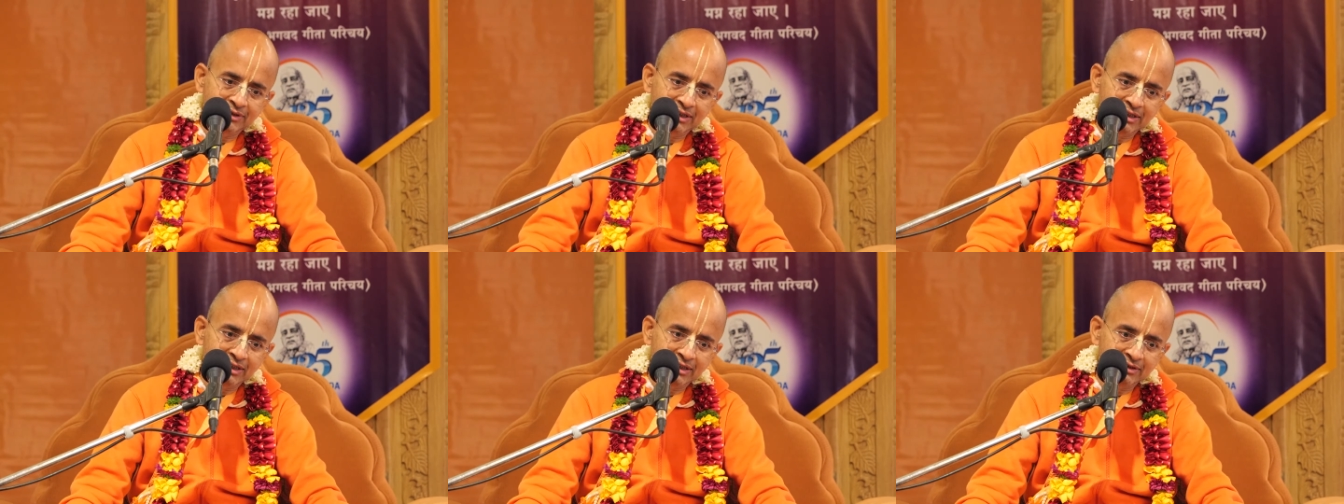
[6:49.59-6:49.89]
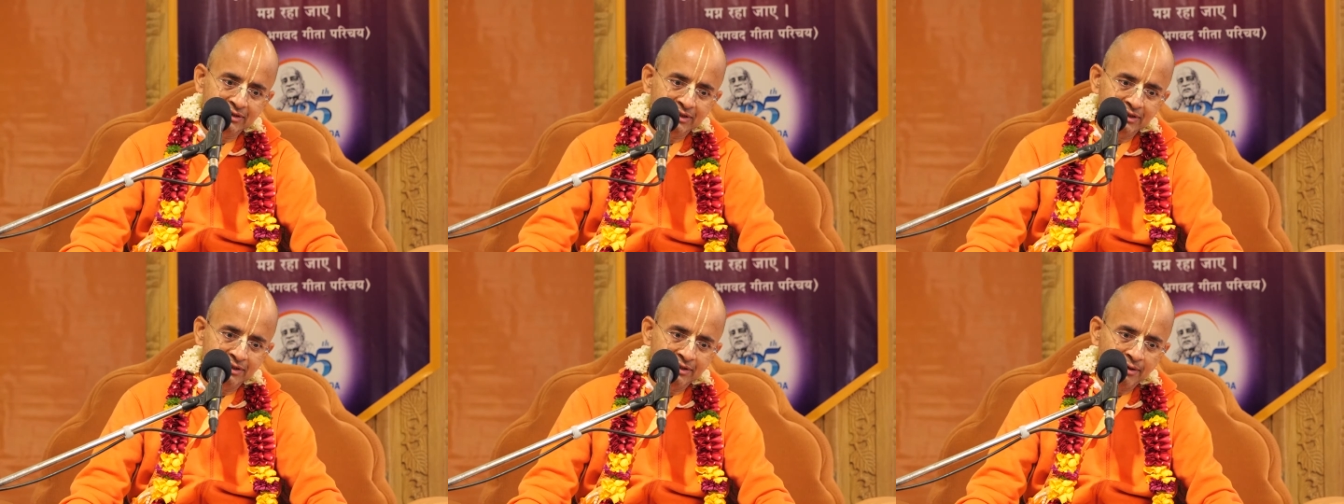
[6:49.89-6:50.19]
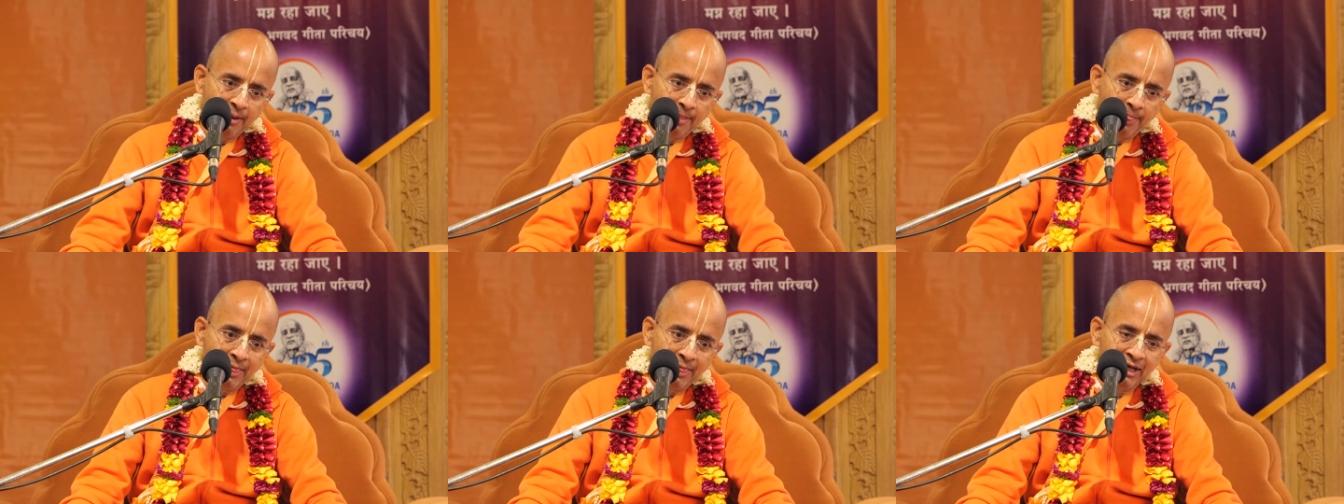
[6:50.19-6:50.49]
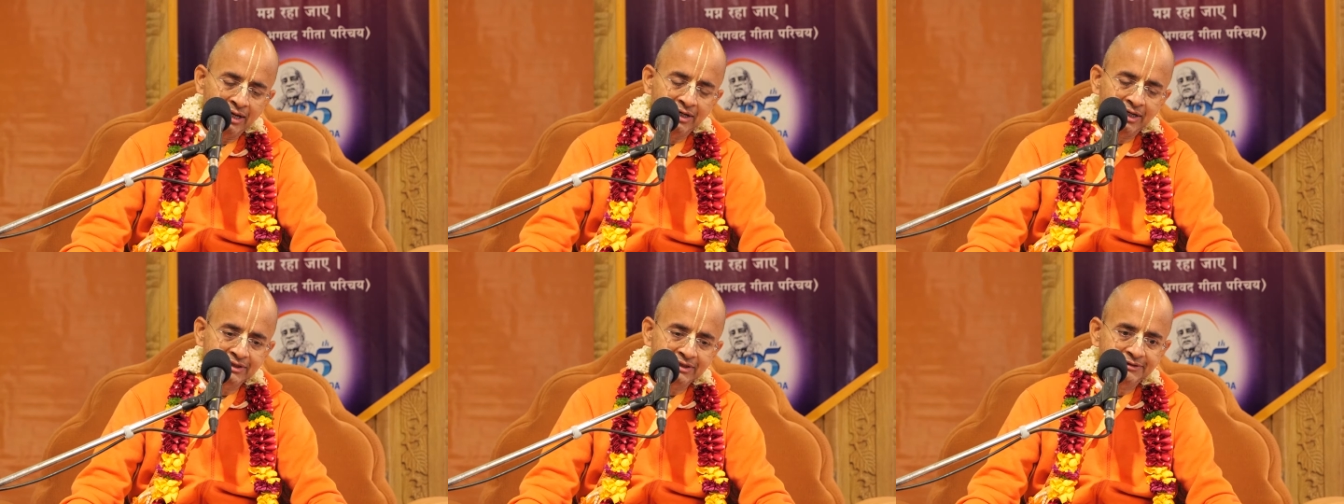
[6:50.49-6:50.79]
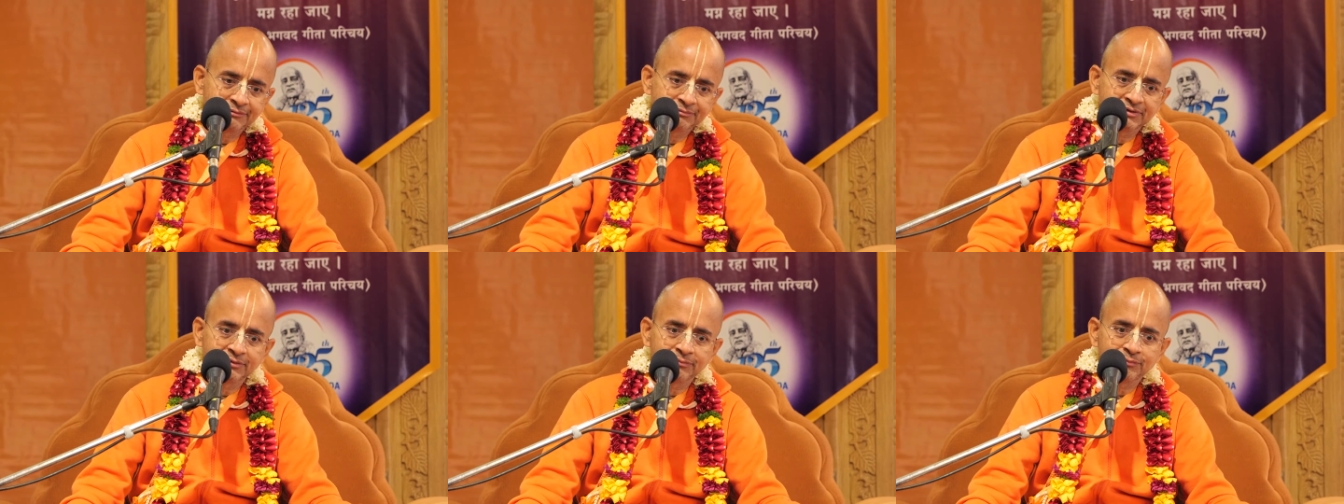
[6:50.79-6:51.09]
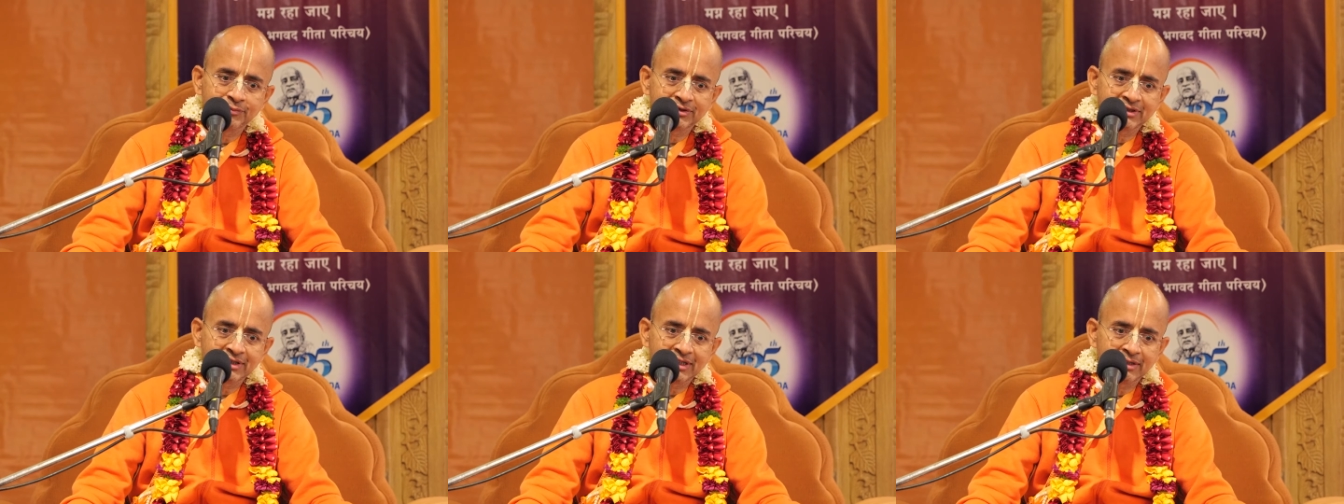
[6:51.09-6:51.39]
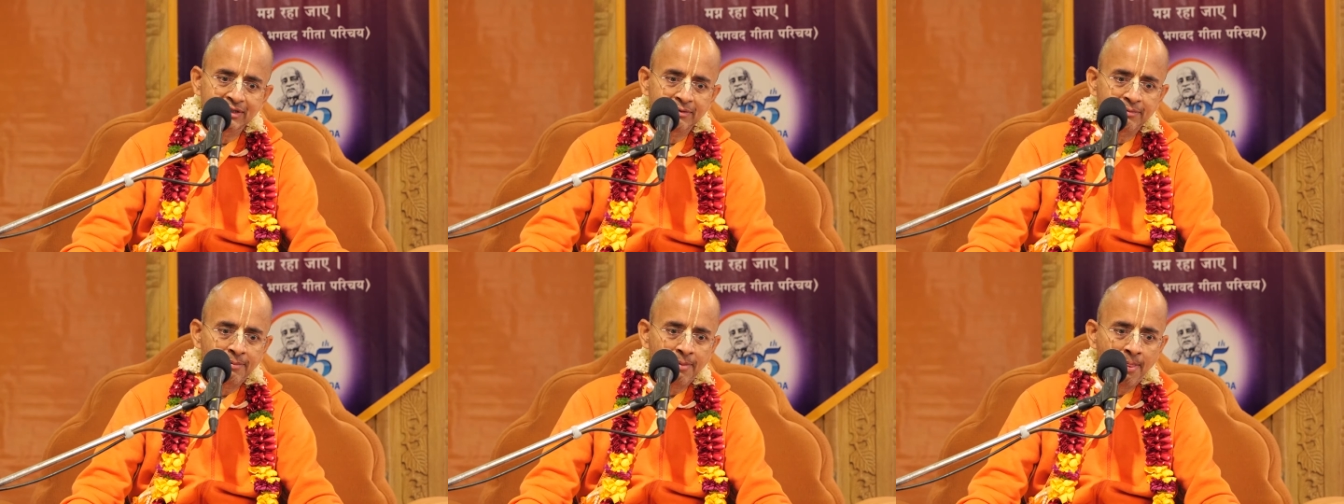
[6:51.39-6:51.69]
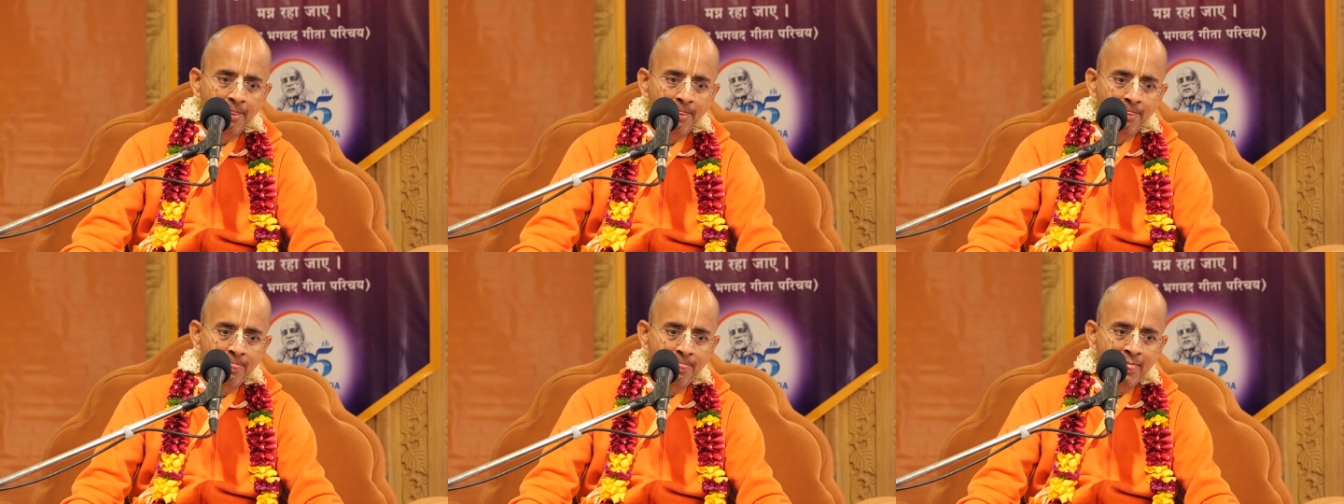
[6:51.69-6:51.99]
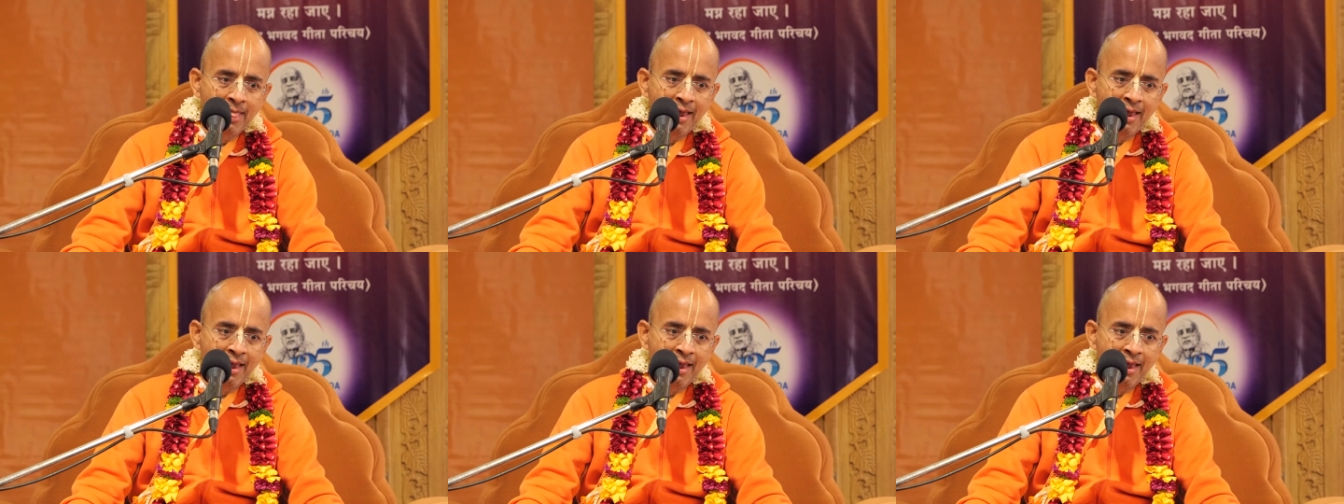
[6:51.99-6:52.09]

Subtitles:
Sankirtan and accept some prasadam